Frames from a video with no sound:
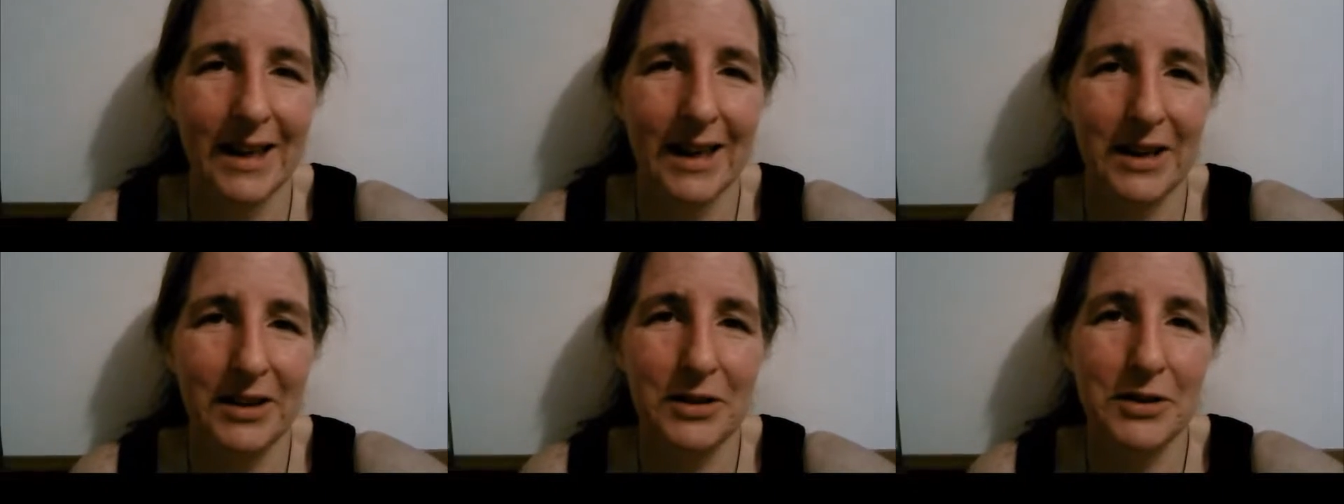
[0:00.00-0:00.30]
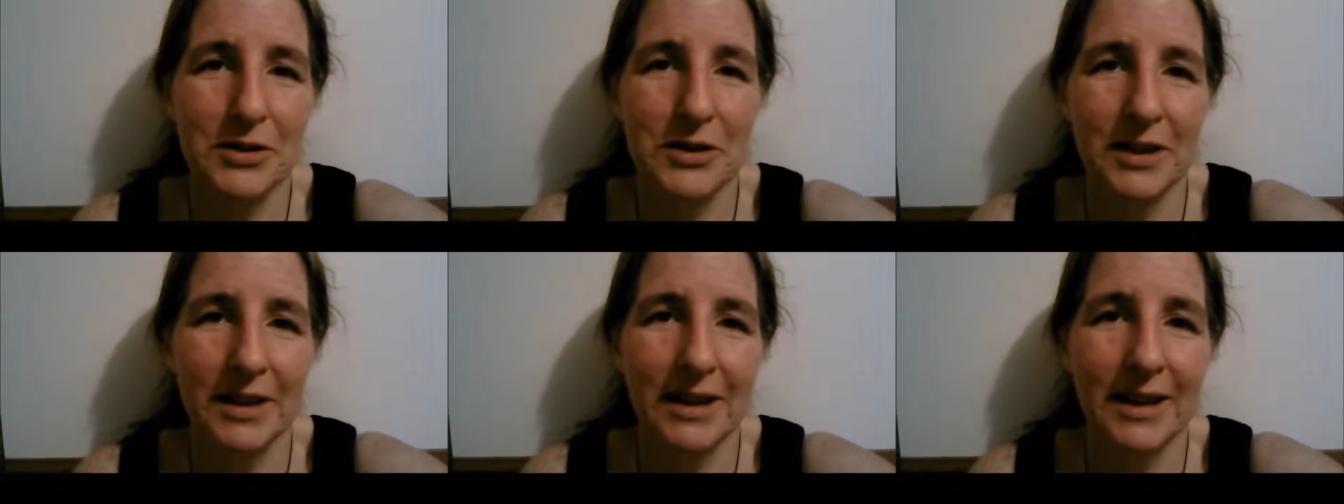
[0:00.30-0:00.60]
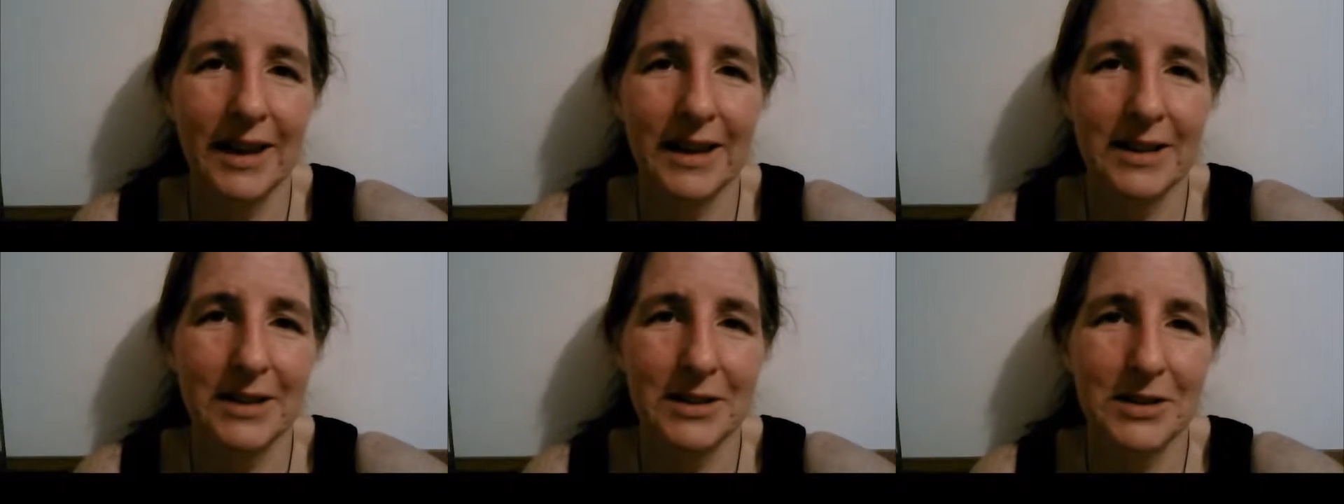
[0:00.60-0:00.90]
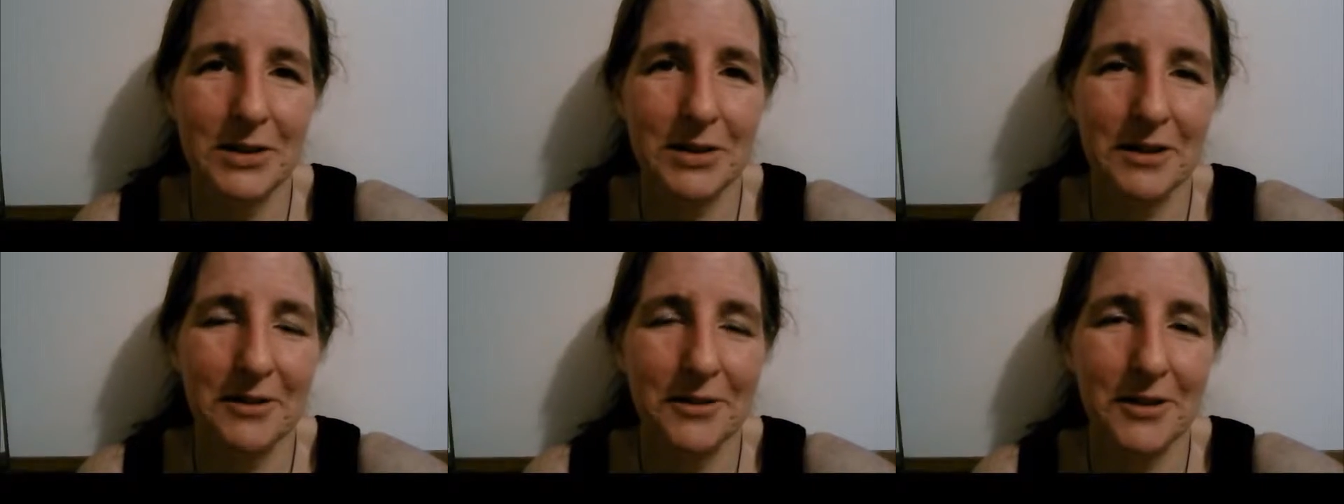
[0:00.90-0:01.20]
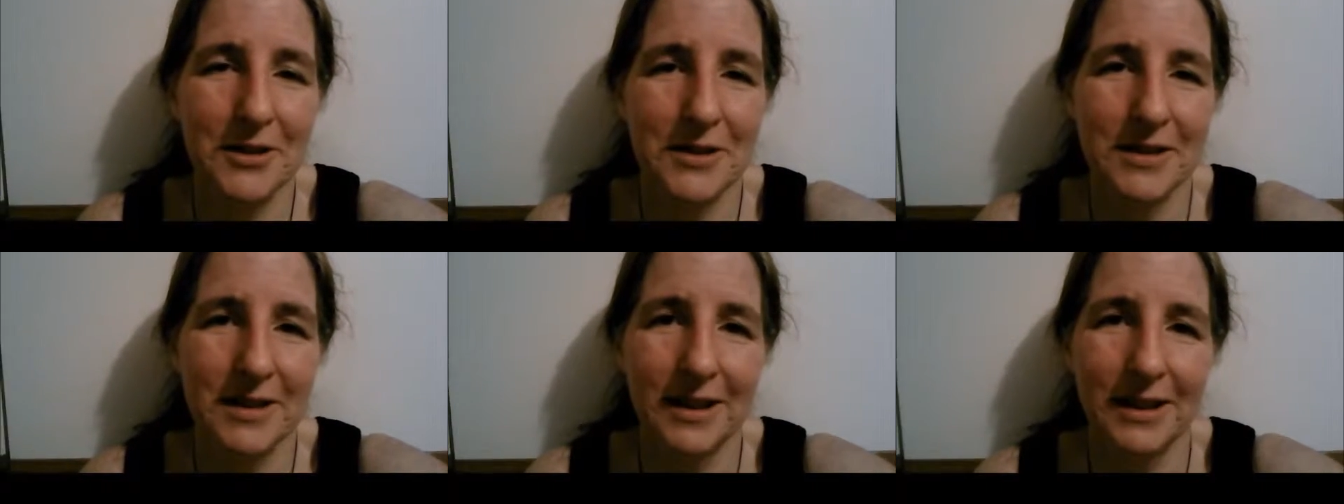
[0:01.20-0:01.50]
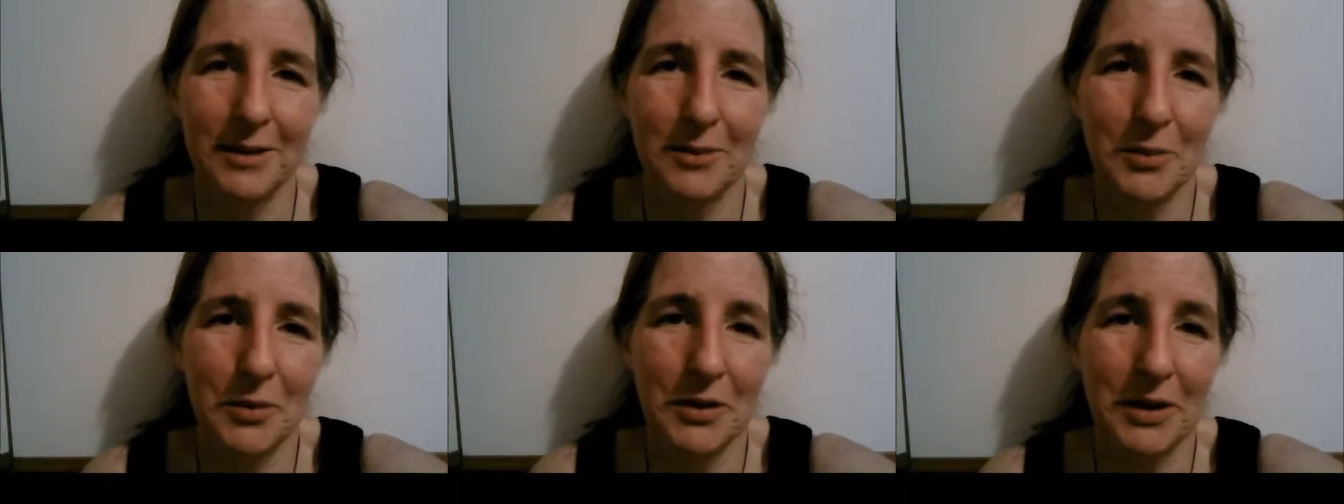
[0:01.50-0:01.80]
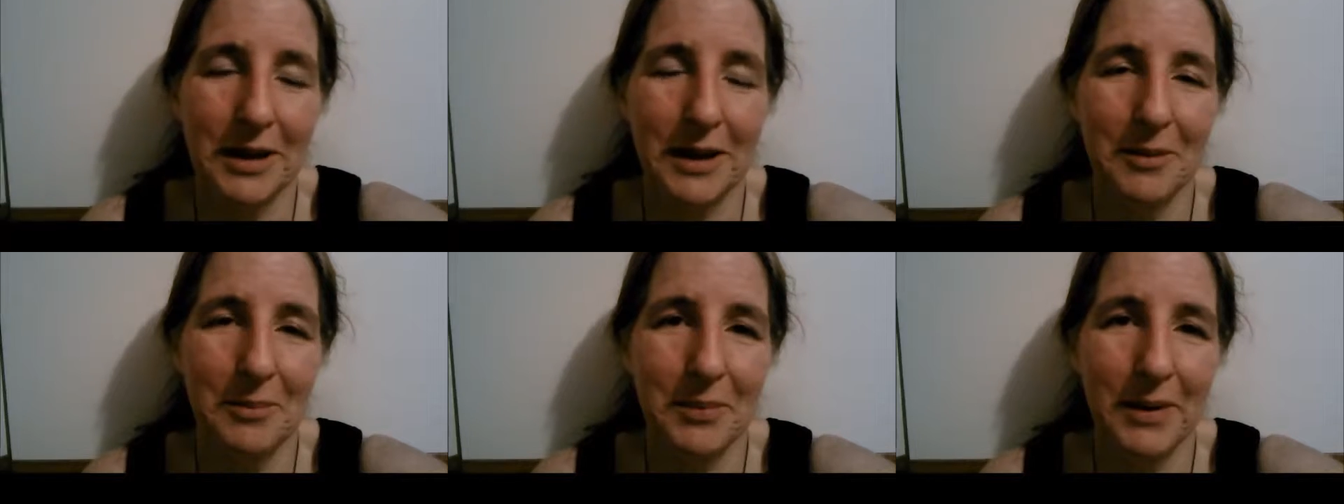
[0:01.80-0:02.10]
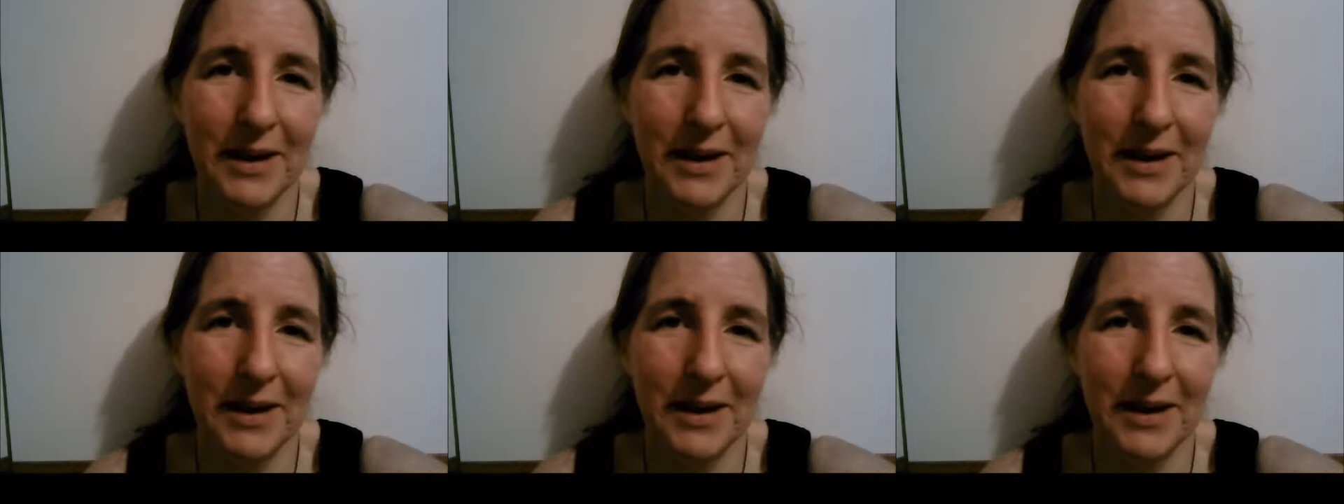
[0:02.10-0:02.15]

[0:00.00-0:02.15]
I usually like to do it first thing in the morning,